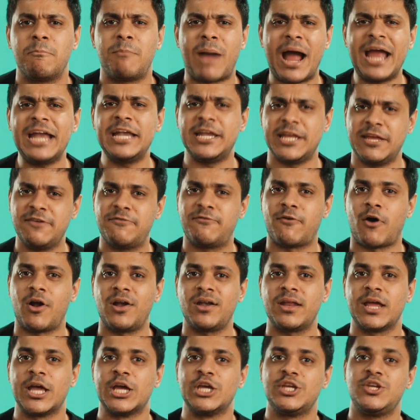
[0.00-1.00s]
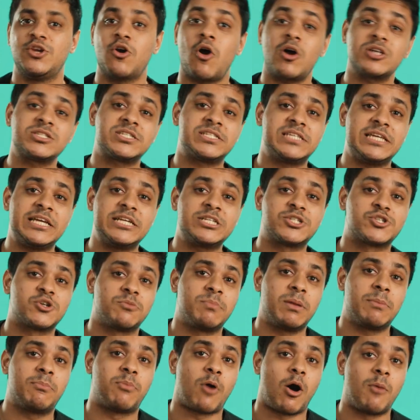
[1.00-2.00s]
By default, your scene
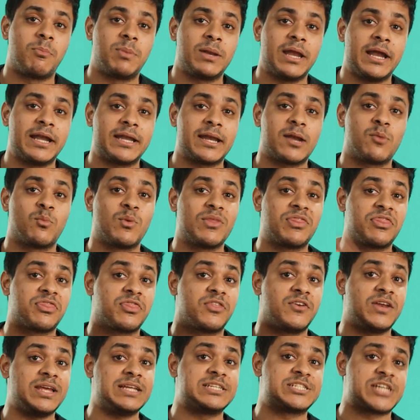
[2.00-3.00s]
should be populated with three